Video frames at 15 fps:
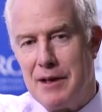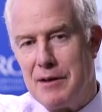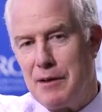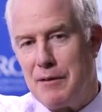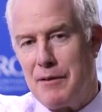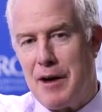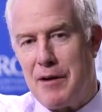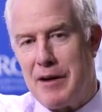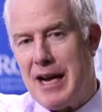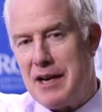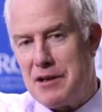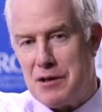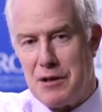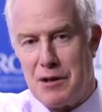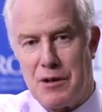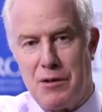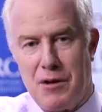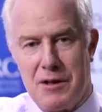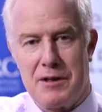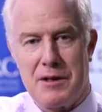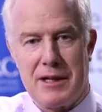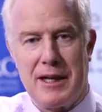the variation
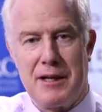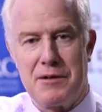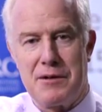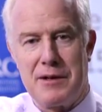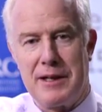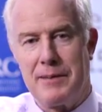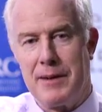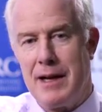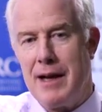across the country.